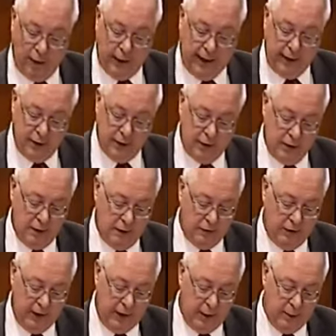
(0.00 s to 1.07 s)
end of
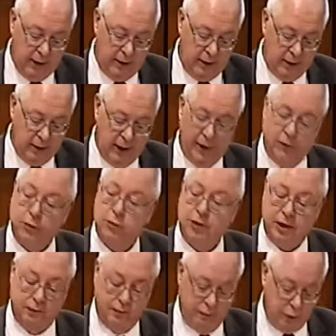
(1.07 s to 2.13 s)
recommended levels at
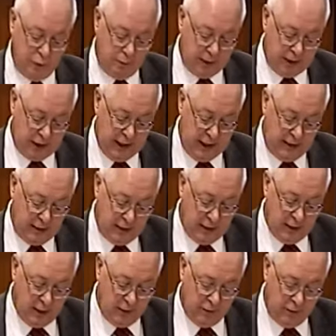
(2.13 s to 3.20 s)
4%
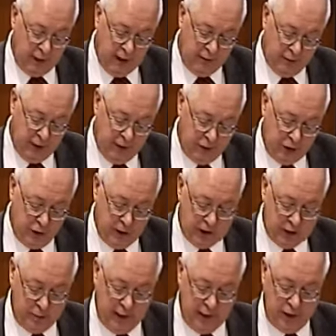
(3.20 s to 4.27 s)
of net revenue
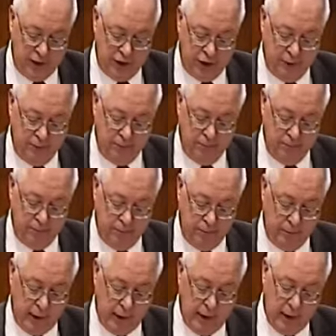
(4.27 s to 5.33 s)
expenditure.
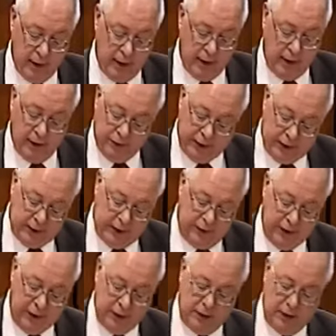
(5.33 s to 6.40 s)
Given the
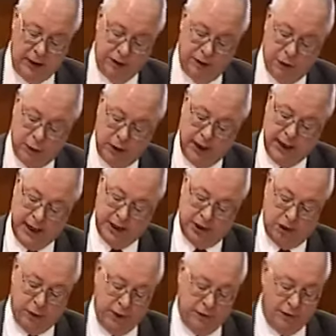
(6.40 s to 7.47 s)
difficulties forecast
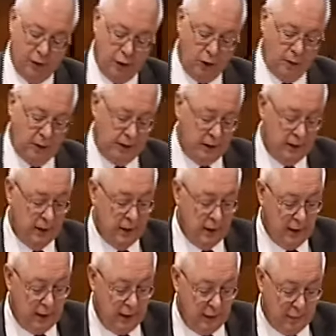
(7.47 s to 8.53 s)
going forward,
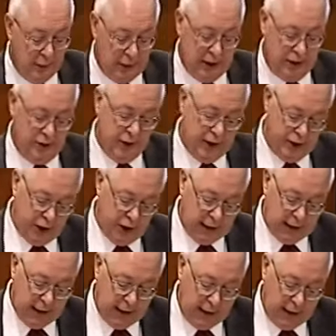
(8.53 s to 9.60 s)
the administration
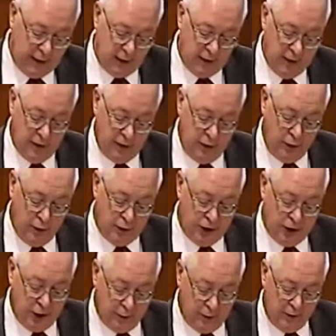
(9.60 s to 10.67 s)
agreed to use
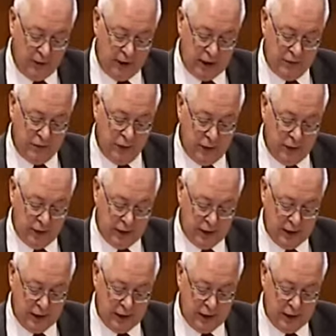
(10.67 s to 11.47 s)
some of these funds